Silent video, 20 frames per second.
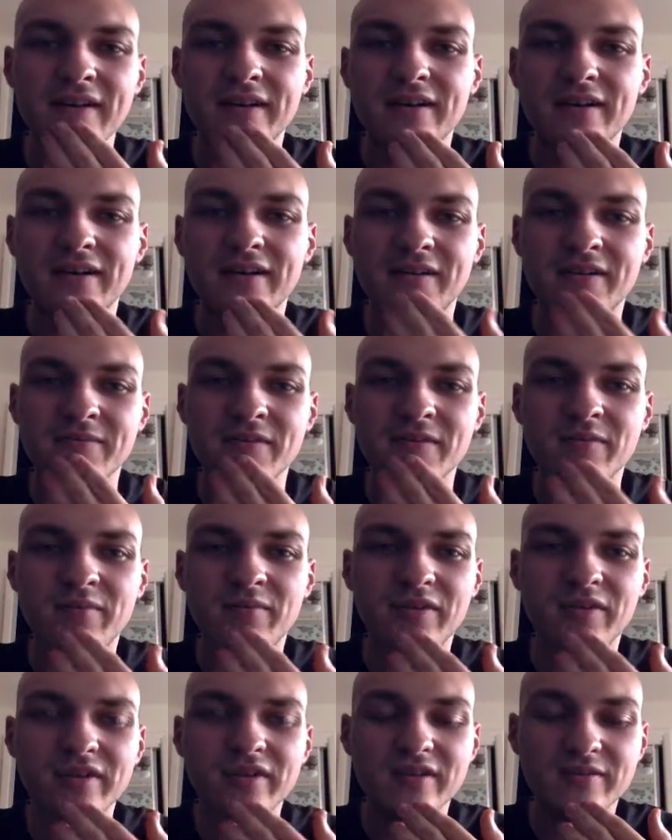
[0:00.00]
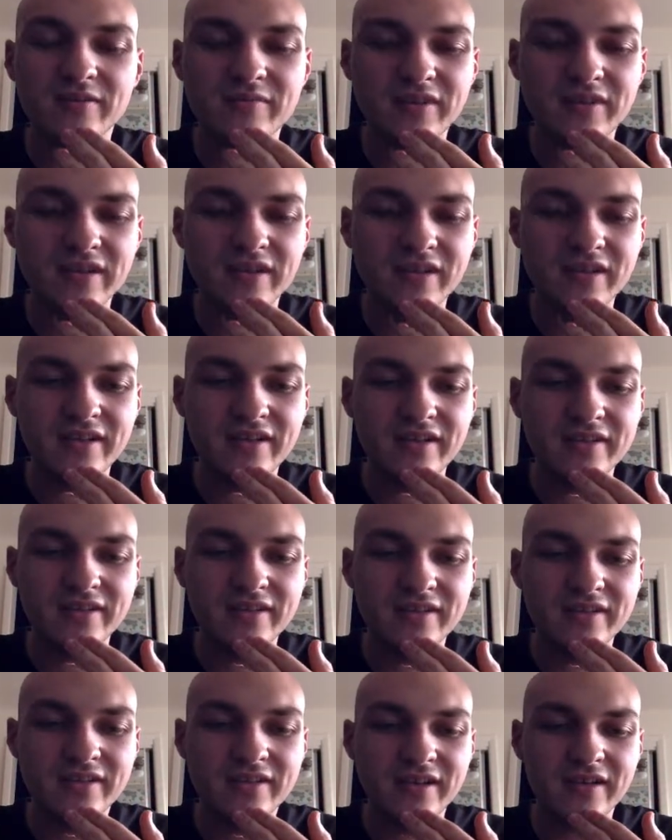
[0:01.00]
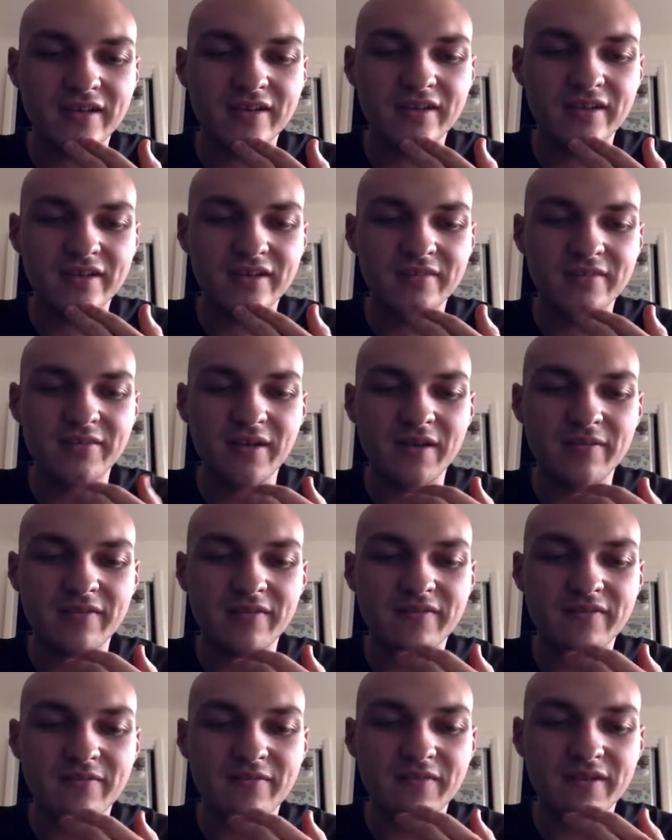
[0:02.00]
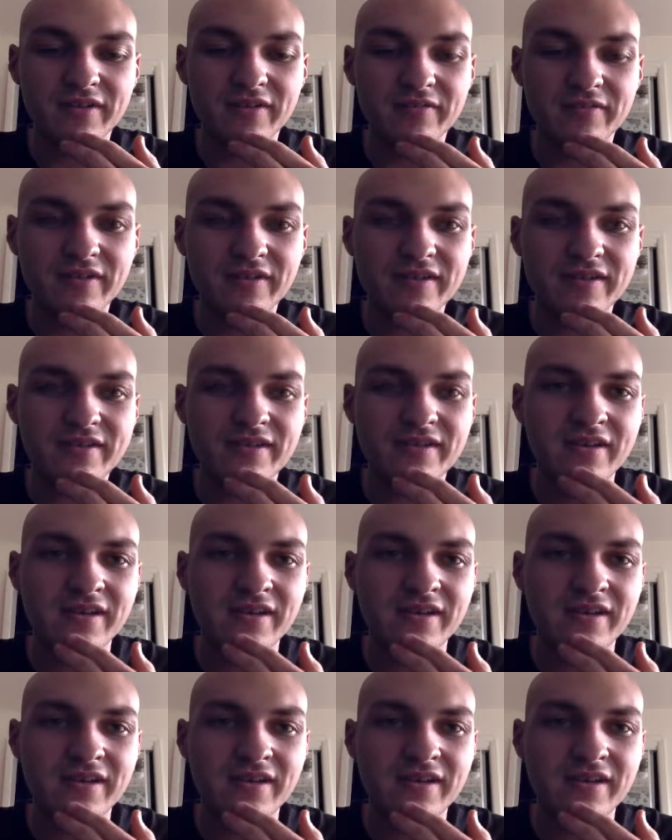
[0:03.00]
The boilerplate that y'all are probably familiar with.